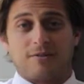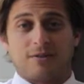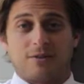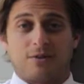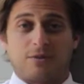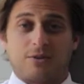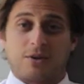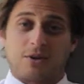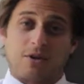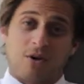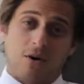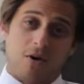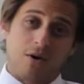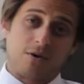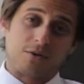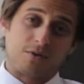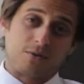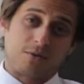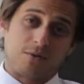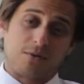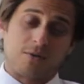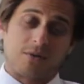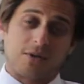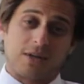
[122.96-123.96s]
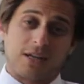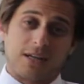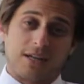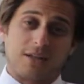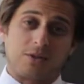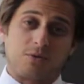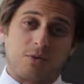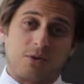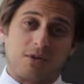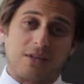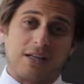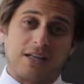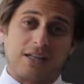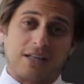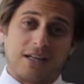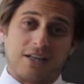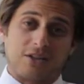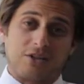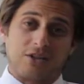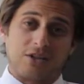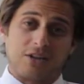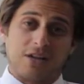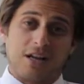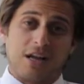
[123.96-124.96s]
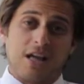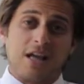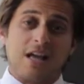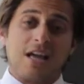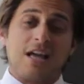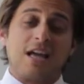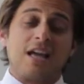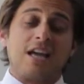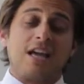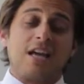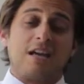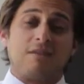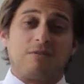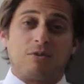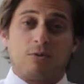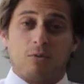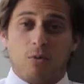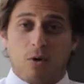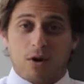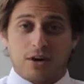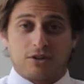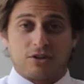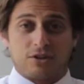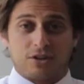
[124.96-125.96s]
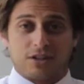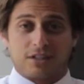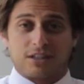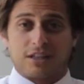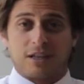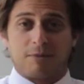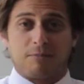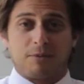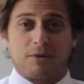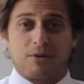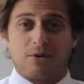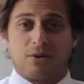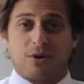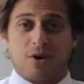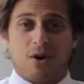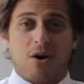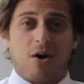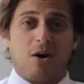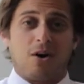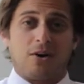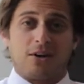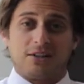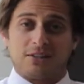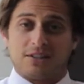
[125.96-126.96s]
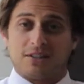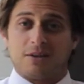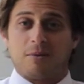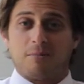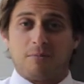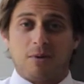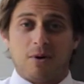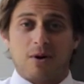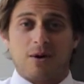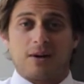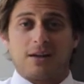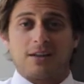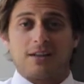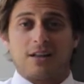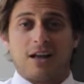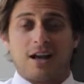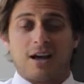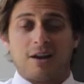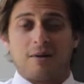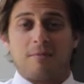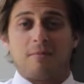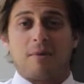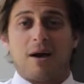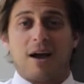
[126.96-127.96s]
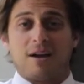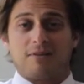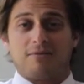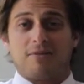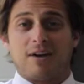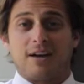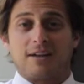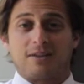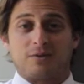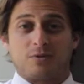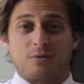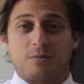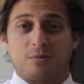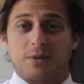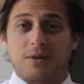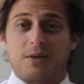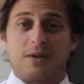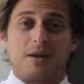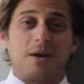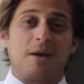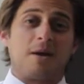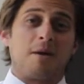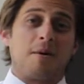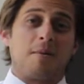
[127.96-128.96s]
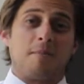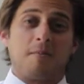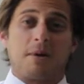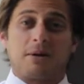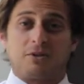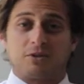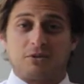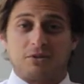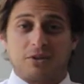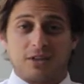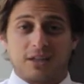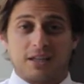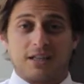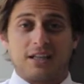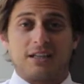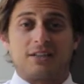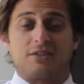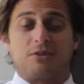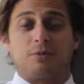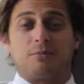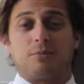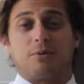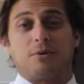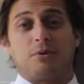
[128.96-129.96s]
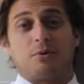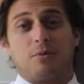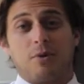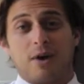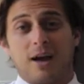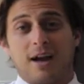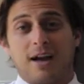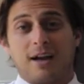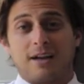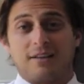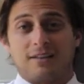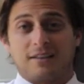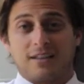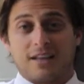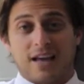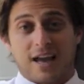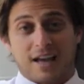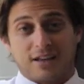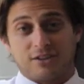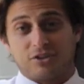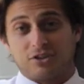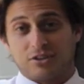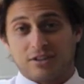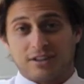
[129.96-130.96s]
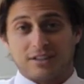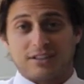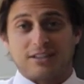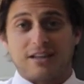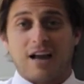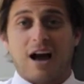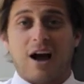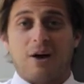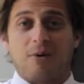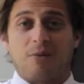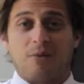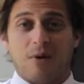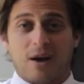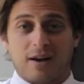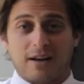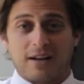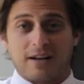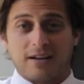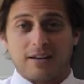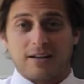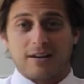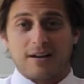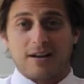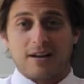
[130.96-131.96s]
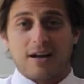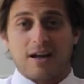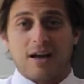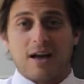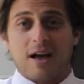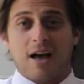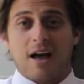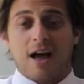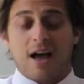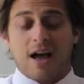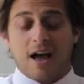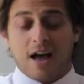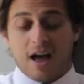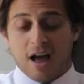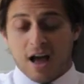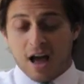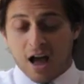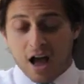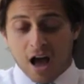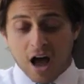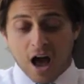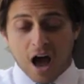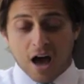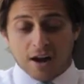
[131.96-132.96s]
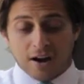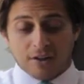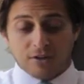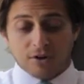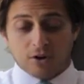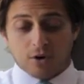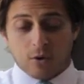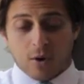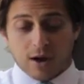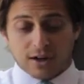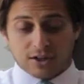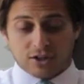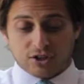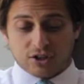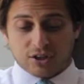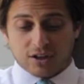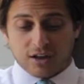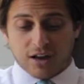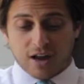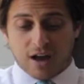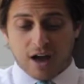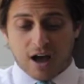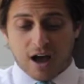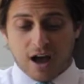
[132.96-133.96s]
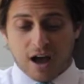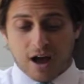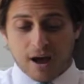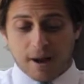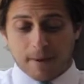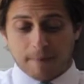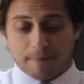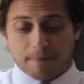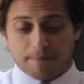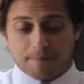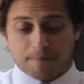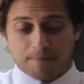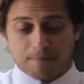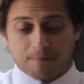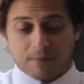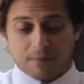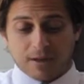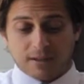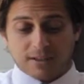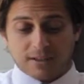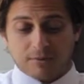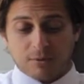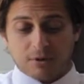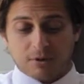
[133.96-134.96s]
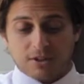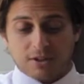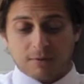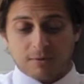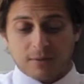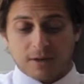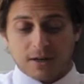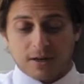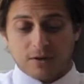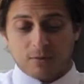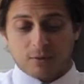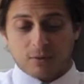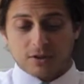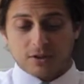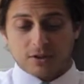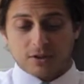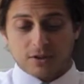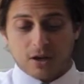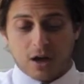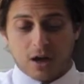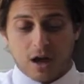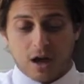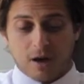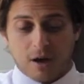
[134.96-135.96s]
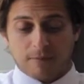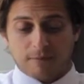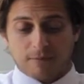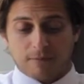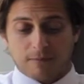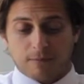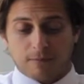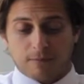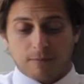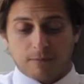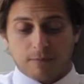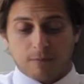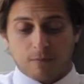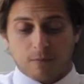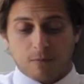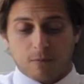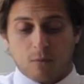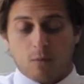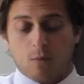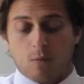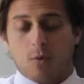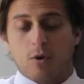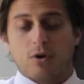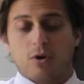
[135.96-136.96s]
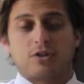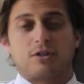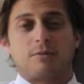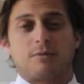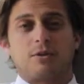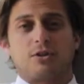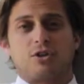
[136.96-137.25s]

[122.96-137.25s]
or the keys were in the ignition. If you want to just sleep in your car and it's in a parking lot, my advice would be make sure the keys are put away and the engine is not running. Another question that someone submitted was, what are some of the